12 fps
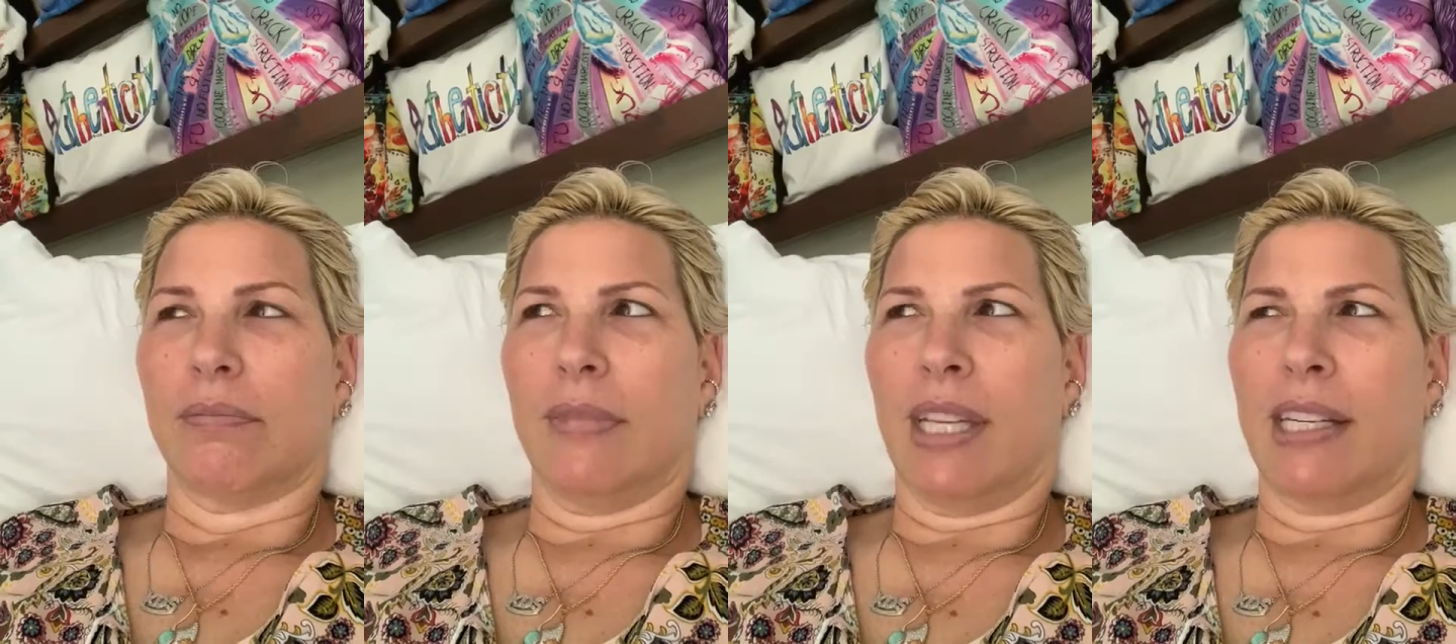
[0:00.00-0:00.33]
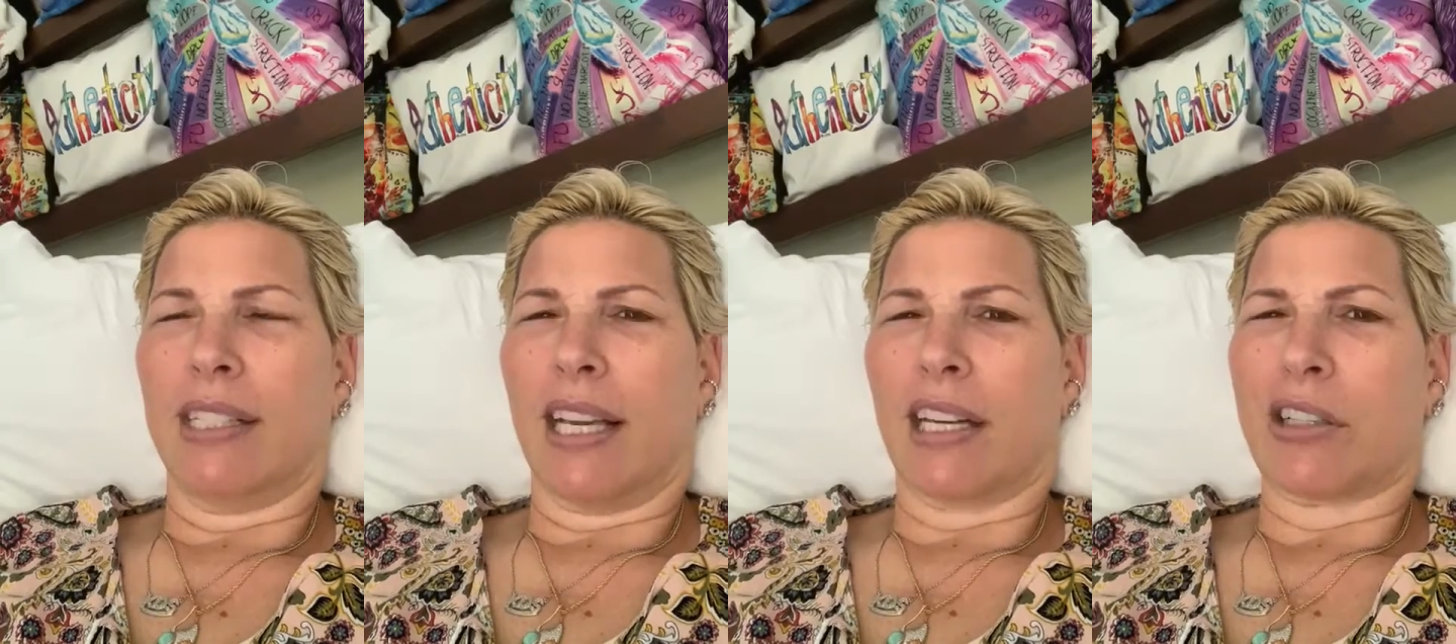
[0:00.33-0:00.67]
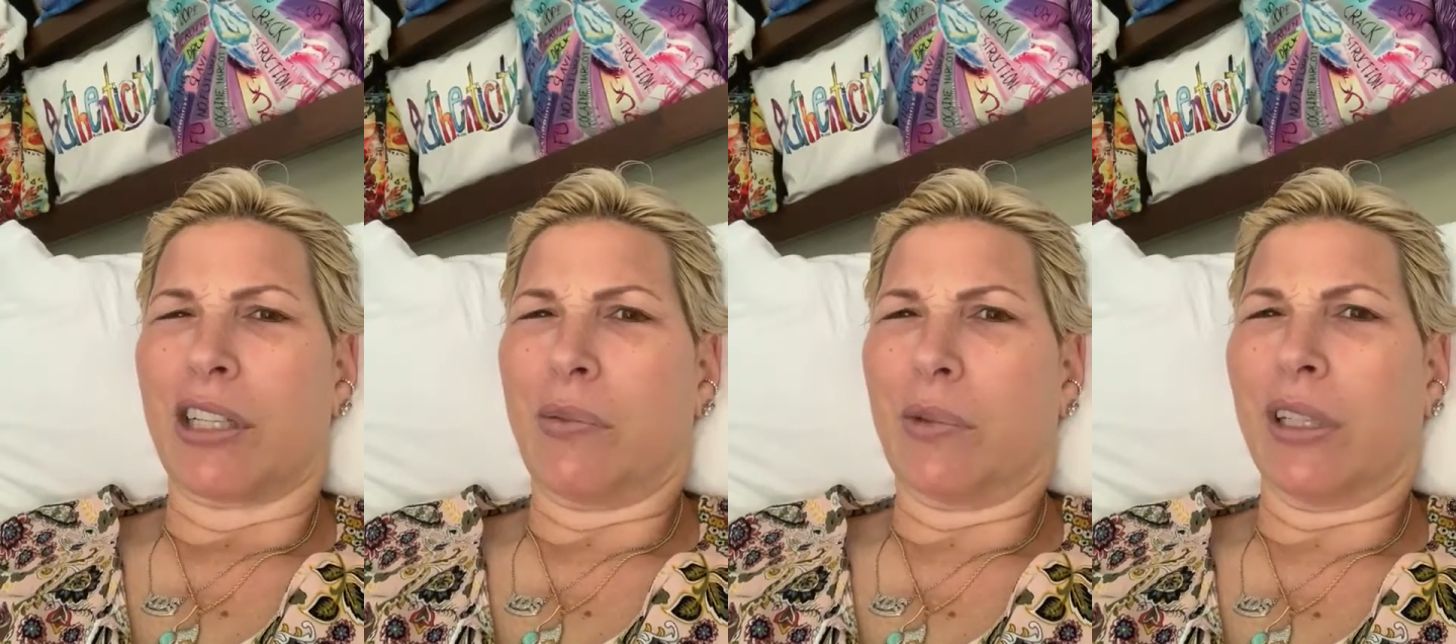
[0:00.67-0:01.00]
it's
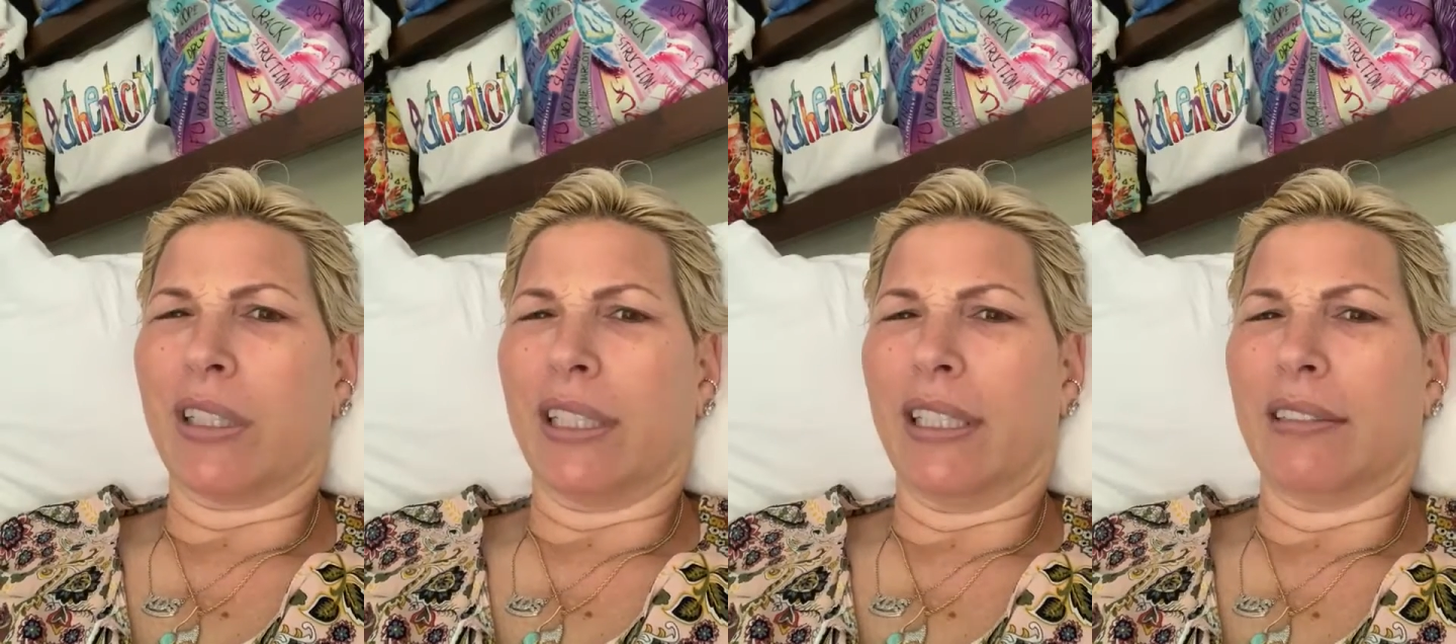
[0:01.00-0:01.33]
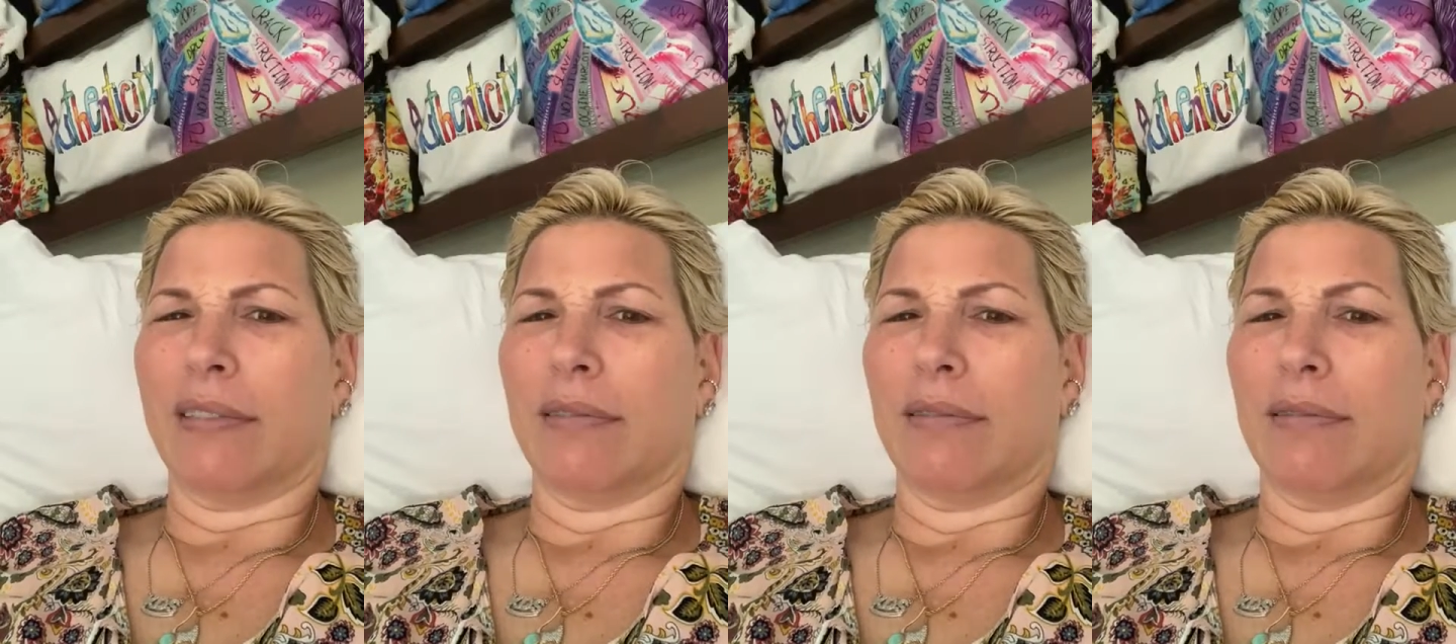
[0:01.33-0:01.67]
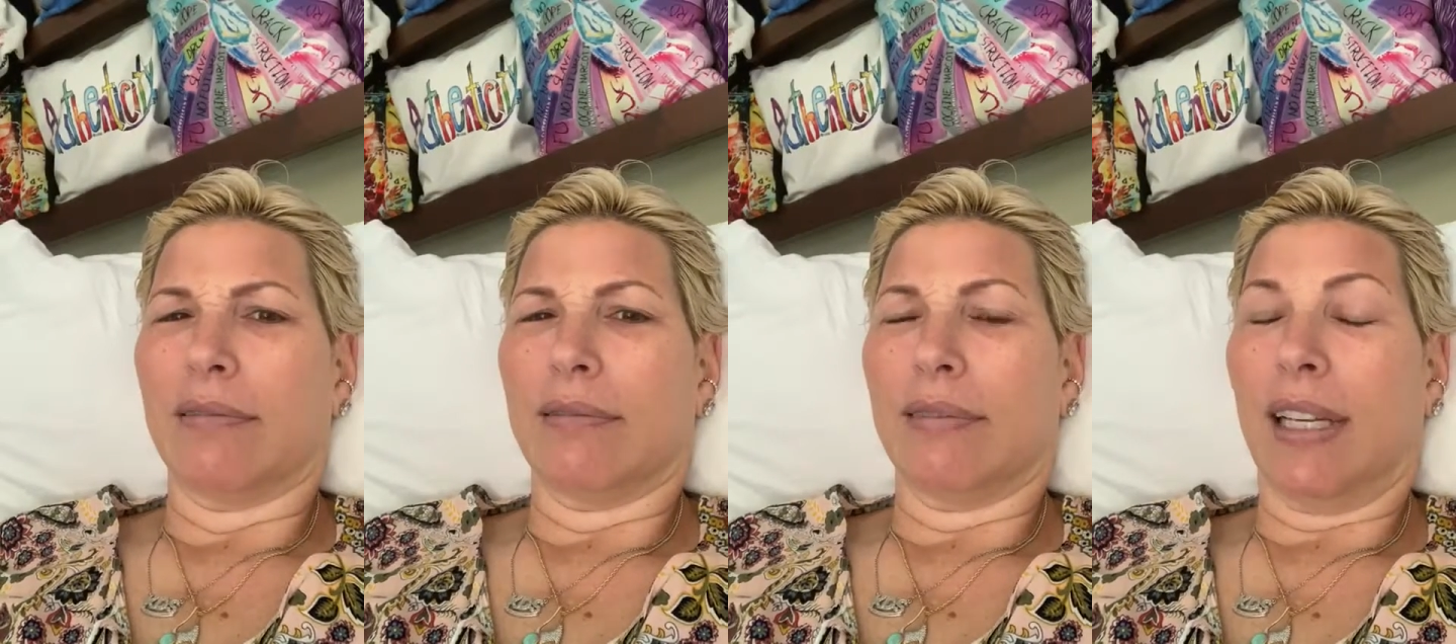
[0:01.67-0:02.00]
actually working.
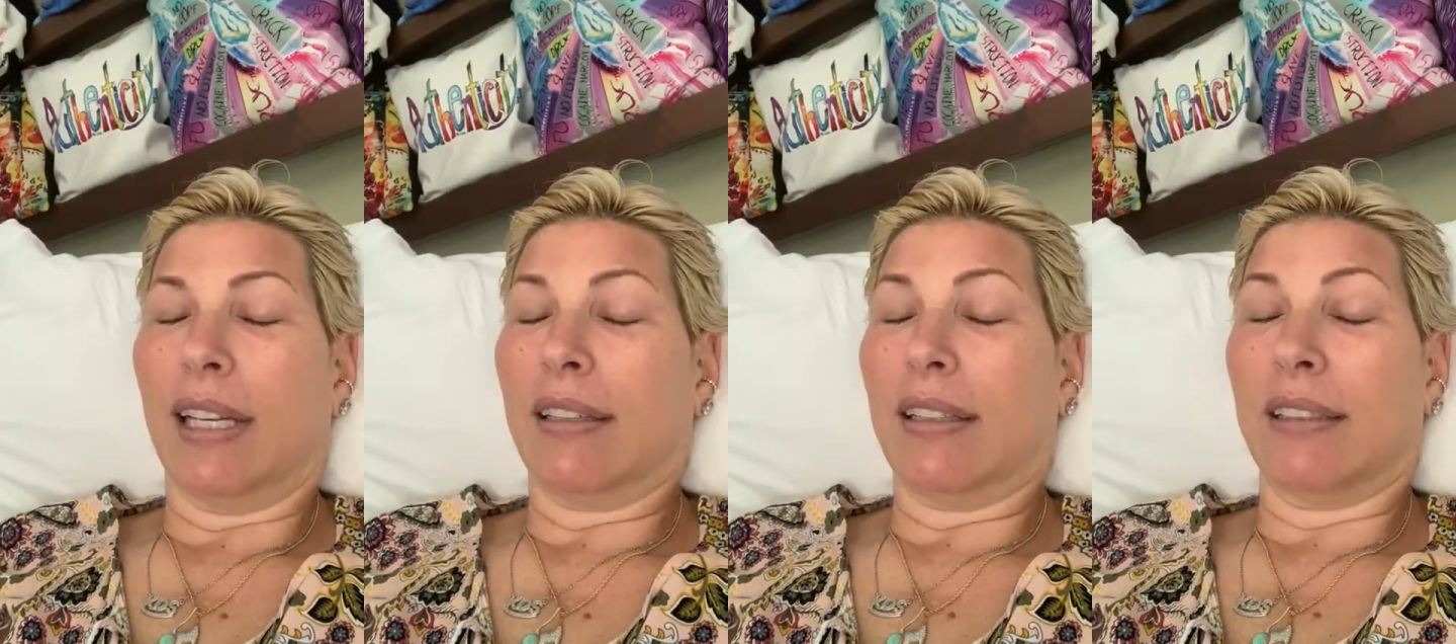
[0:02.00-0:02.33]
I